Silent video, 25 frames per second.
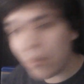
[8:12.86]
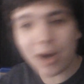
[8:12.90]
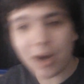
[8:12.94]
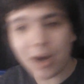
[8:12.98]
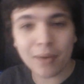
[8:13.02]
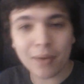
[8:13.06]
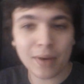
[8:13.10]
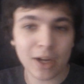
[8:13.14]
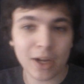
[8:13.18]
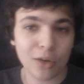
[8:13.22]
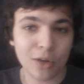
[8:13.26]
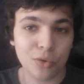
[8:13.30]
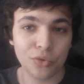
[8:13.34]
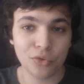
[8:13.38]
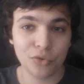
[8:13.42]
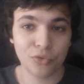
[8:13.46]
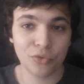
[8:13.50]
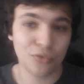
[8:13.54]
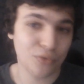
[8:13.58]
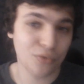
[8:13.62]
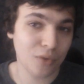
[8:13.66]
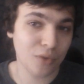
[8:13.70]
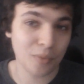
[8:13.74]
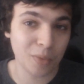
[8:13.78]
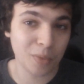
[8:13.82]
my records
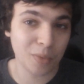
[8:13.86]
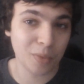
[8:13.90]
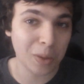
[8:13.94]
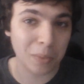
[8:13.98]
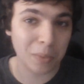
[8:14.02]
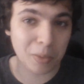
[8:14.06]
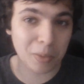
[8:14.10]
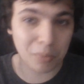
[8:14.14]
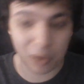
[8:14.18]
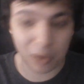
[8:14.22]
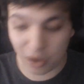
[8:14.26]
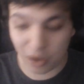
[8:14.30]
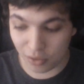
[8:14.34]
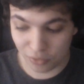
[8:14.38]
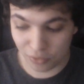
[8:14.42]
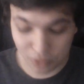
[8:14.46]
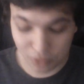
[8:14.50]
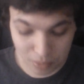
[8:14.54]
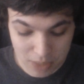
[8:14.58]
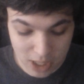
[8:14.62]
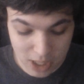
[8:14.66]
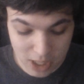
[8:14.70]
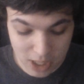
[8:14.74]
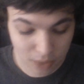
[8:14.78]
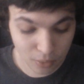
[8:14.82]
from Robert Plant
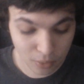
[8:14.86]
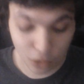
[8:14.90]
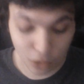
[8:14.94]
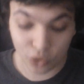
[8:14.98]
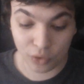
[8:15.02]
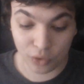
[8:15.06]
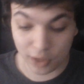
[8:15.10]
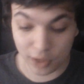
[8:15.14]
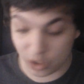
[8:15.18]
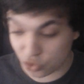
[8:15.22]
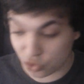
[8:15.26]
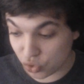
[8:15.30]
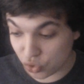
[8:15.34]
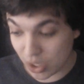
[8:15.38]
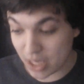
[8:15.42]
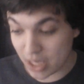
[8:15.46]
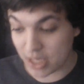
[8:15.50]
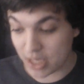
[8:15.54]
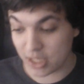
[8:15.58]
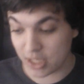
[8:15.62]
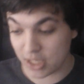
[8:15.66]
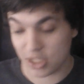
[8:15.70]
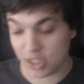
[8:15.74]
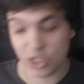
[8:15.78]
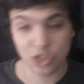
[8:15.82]
from here on are in great
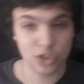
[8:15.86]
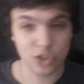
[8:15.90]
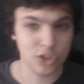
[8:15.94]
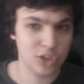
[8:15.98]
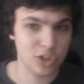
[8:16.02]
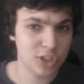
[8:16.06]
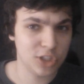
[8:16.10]
condition.